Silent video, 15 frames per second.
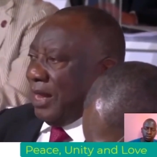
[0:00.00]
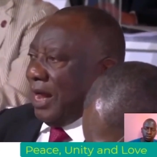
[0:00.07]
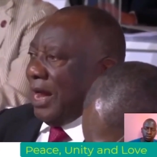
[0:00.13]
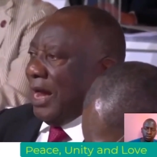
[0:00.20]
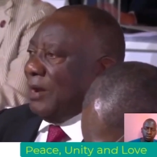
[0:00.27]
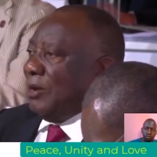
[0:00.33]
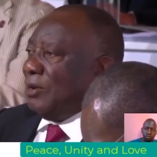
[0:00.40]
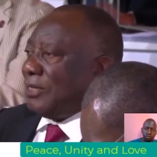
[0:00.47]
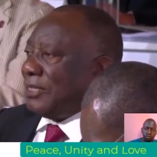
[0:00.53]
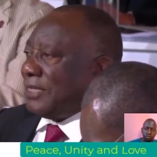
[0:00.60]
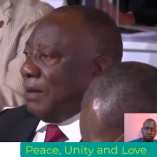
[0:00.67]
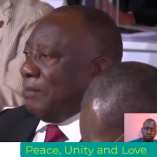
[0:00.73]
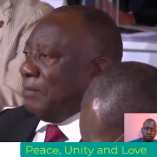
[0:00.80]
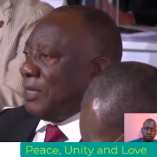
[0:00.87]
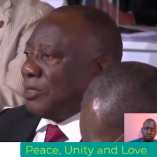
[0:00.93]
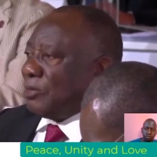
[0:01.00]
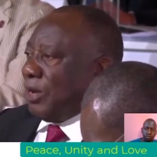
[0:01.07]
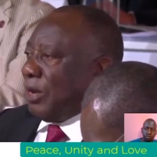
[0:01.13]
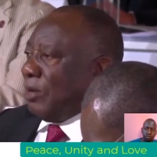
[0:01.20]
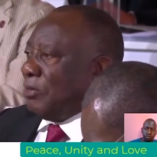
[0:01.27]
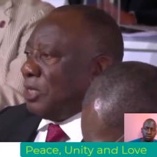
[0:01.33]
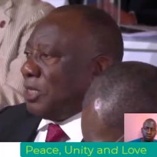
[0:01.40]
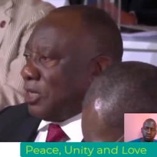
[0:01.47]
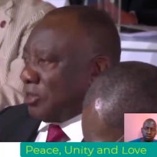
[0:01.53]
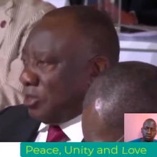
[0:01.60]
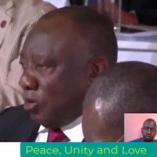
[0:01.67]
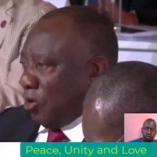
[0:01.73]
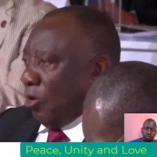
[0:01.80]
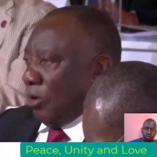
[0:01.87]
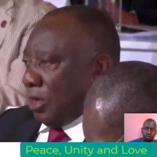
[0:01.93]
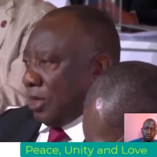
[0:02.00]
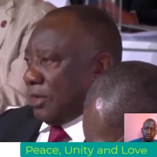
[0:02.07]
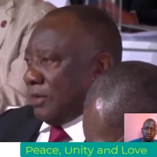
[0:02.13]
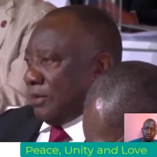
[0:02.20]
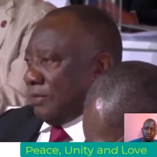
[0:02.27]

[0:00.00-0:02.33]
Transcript: are not summits where we just talk.